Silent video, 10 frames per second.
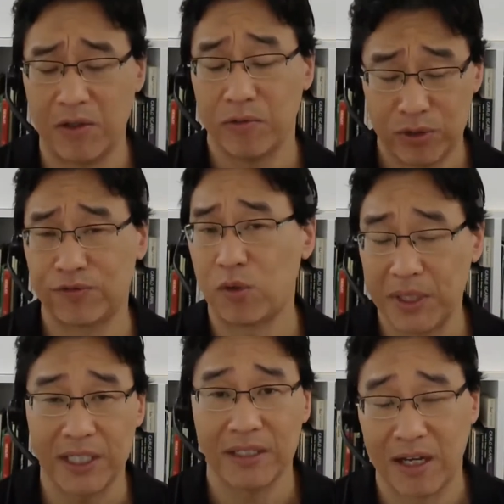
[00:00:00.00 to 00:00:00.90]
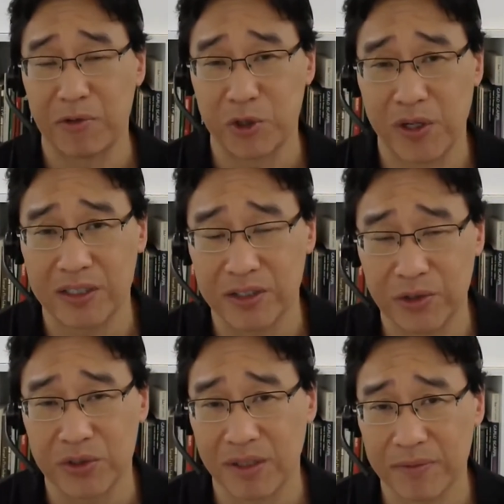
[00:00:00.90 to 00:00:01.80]
it was for me. I was trying to
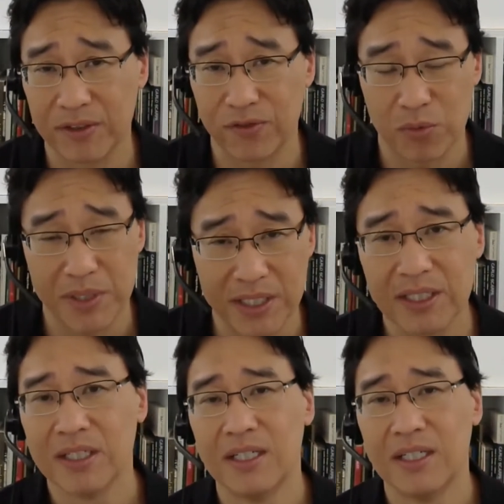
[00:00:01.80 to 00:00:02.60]
do something for me.